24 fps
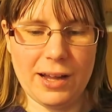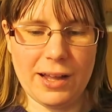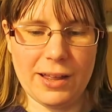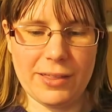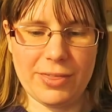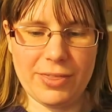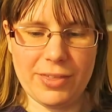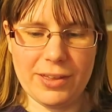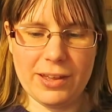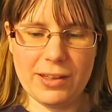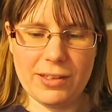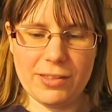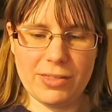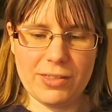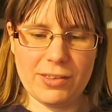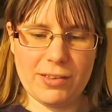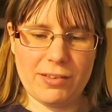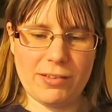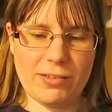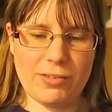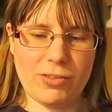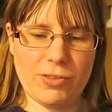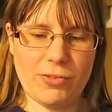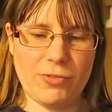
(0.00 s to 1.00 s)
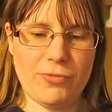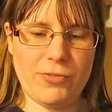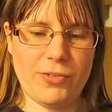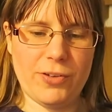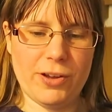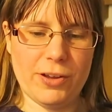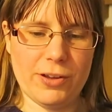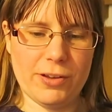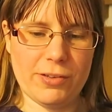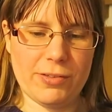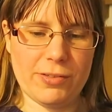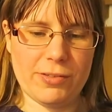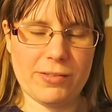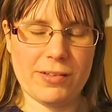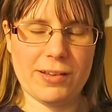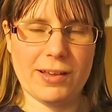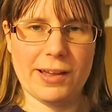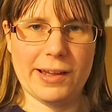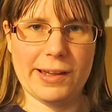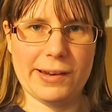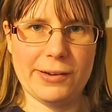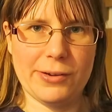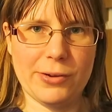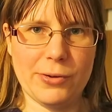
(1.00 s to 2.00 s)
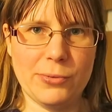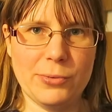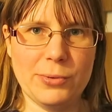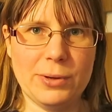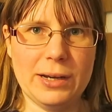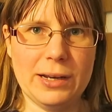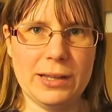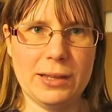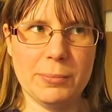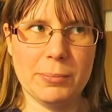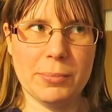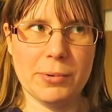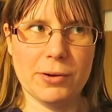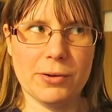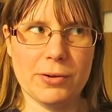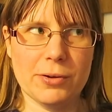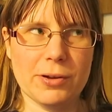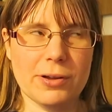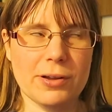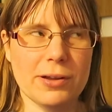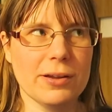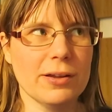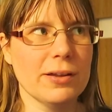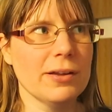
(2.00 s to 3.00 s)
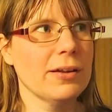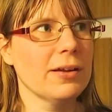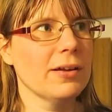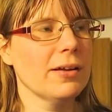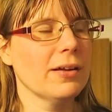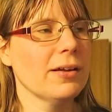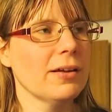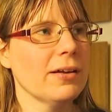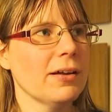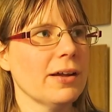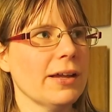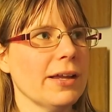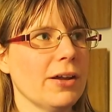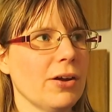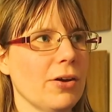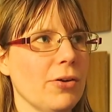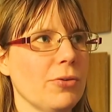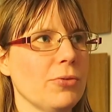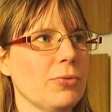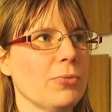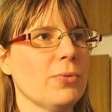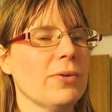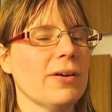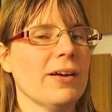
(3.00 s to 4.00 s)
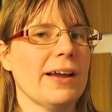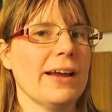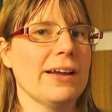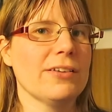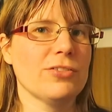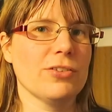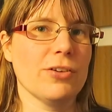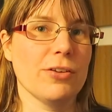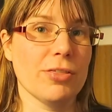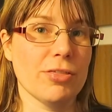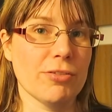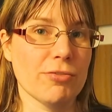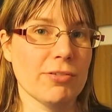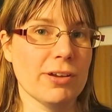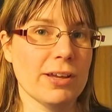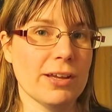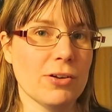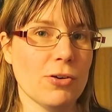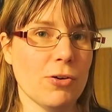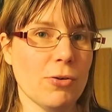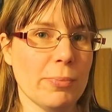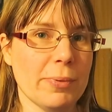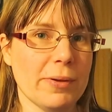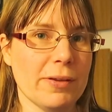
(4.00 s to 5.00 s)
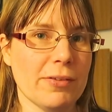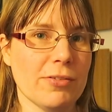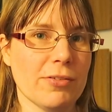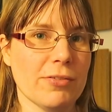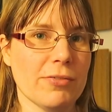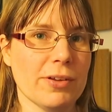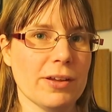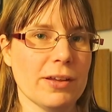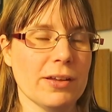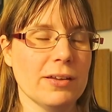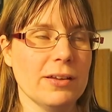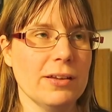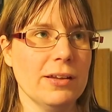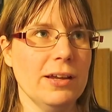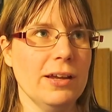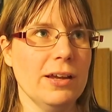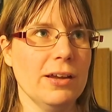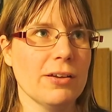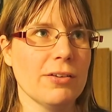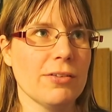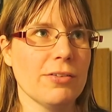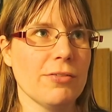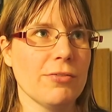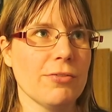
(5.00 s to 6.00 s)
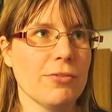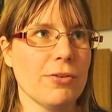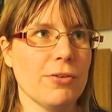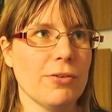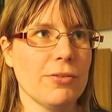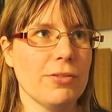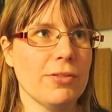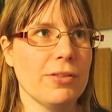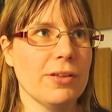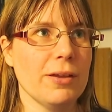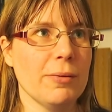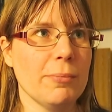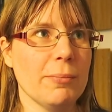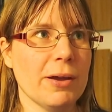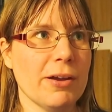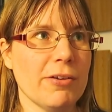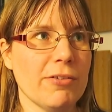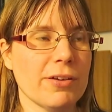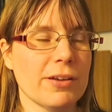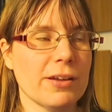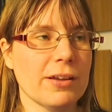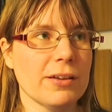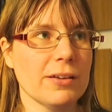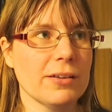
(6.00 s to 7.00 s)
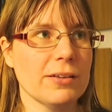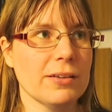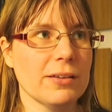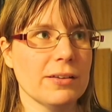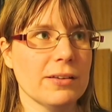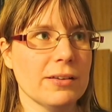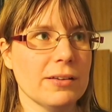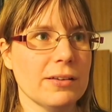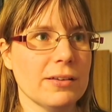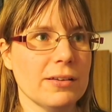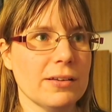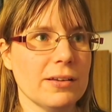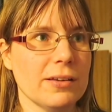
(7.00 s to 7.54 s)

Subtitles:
I think this is the first and only book I own where I actually own 3 copies of it, because I've got the American